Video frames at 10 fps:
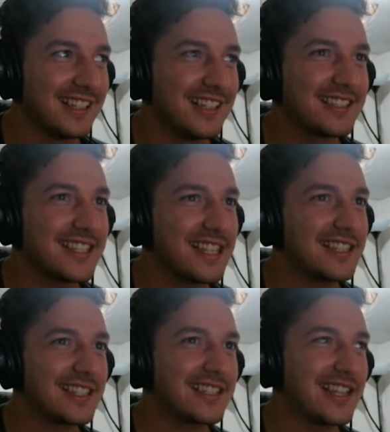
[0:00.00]
It's
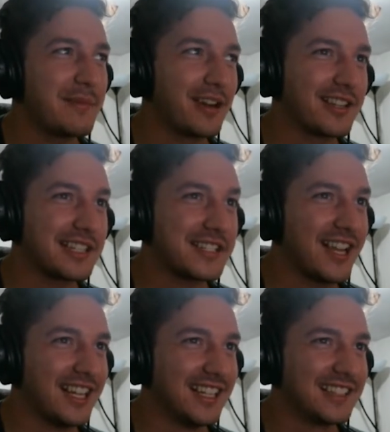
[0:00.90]
the same artist,
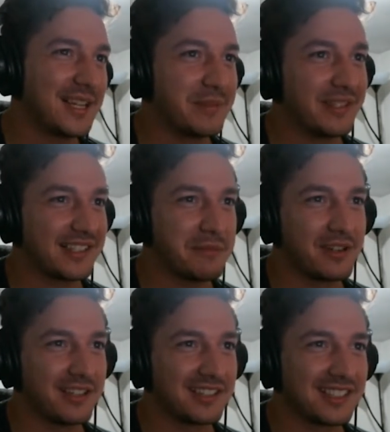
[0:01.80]
right? It's gotta be the same
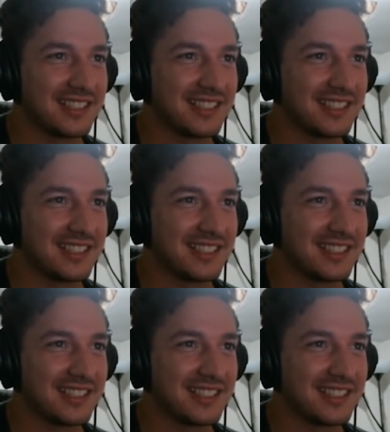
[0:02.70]
artist.